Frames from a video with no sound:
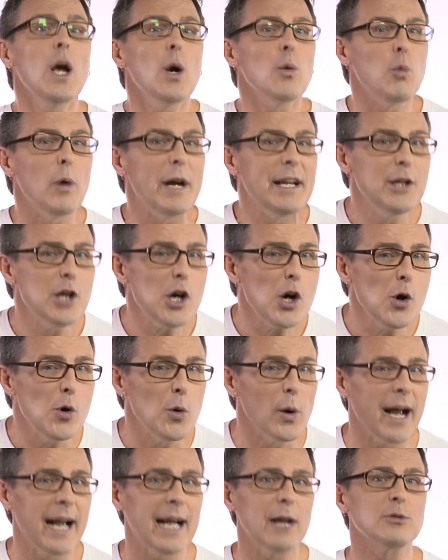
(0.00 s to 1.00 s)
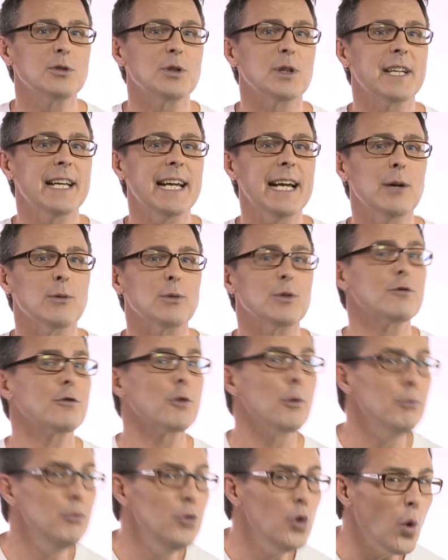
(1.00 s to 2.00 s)
We know how to count
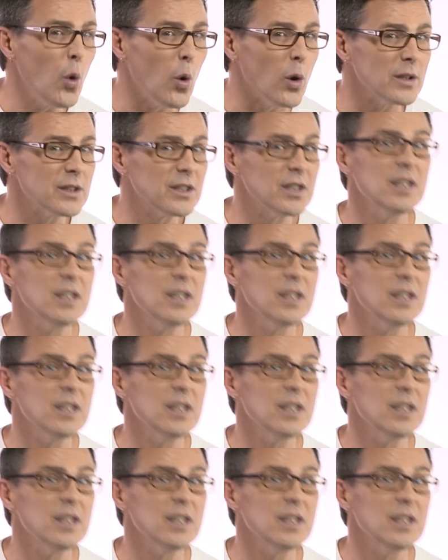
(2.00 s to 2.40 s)
from 0